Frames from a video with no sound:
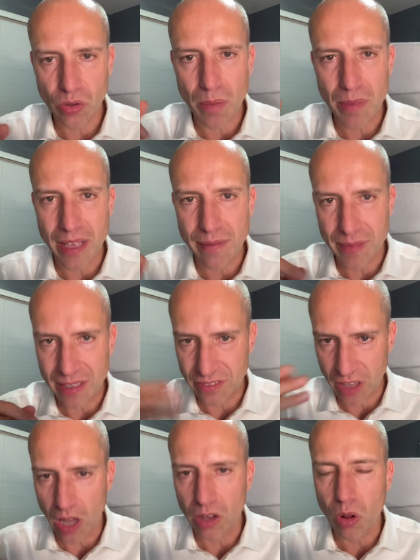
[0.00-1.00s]
So
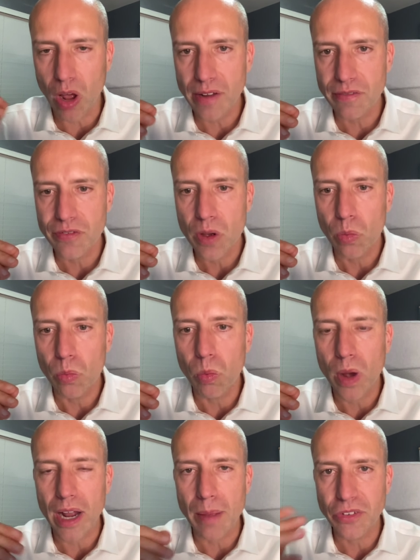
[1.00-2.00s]
it's a lot of
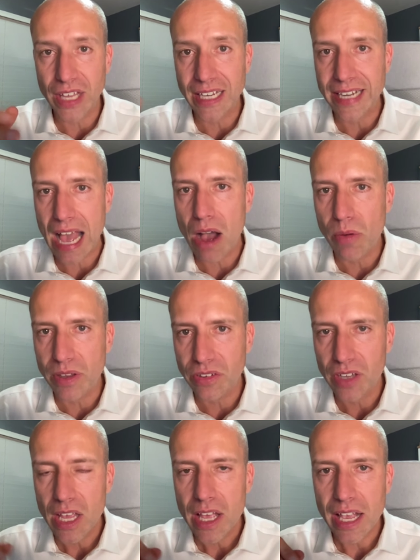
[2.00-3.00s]
what I'm saying now
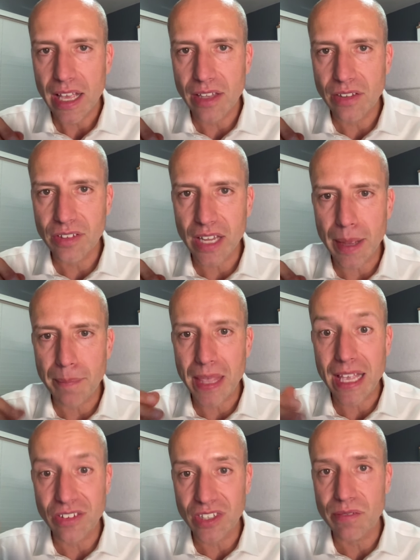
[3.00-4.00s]
is his
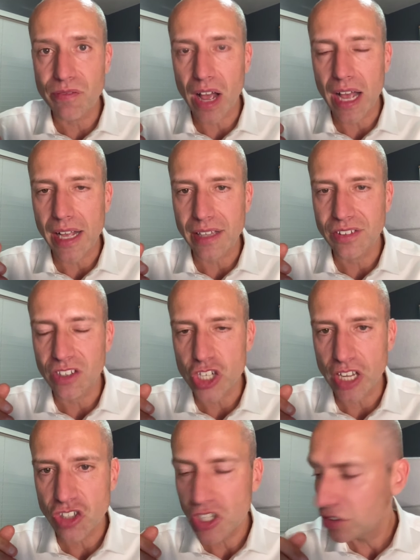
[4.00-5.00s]

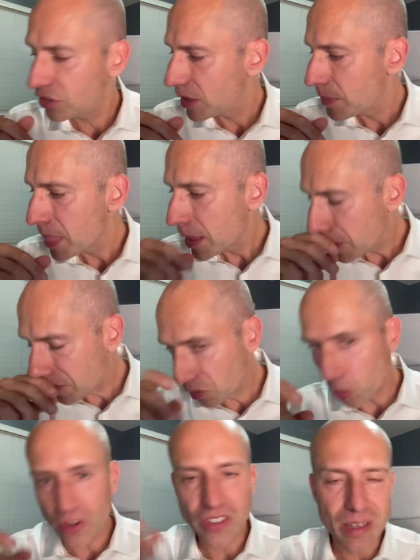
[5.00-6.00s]
suggestions. Of
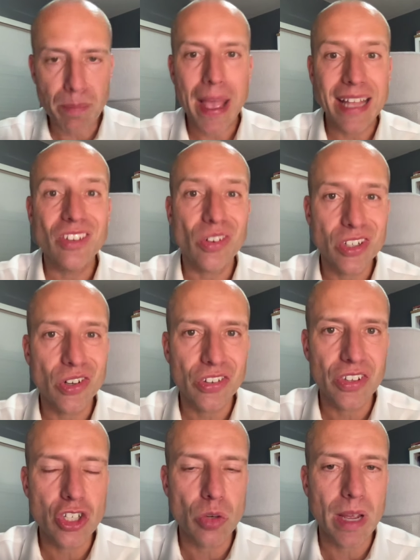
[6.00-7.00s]
course, it depends on your
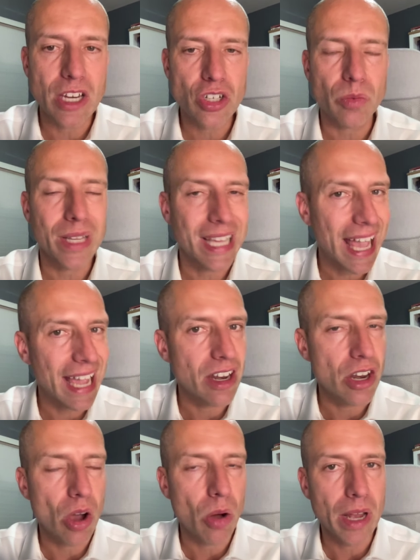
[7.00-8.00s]
situation. We
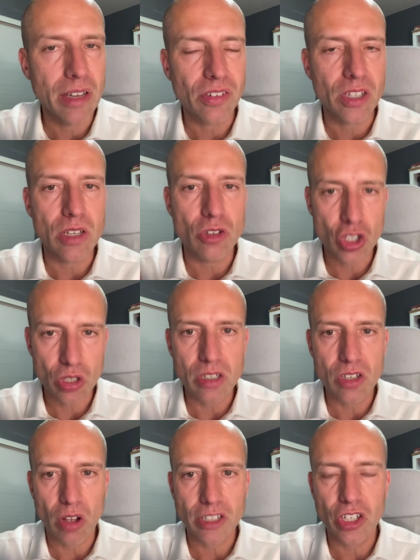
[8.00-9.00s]
can't know it, so you
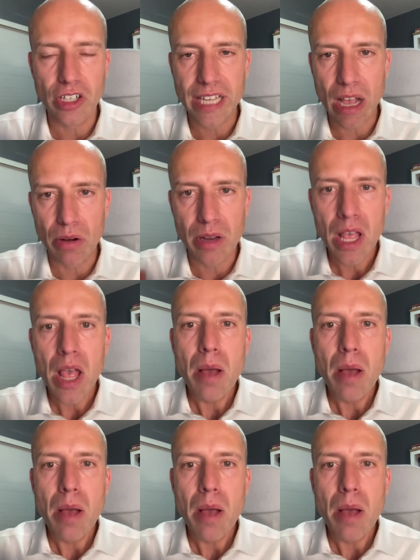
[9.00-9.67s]
should talk to your accountant.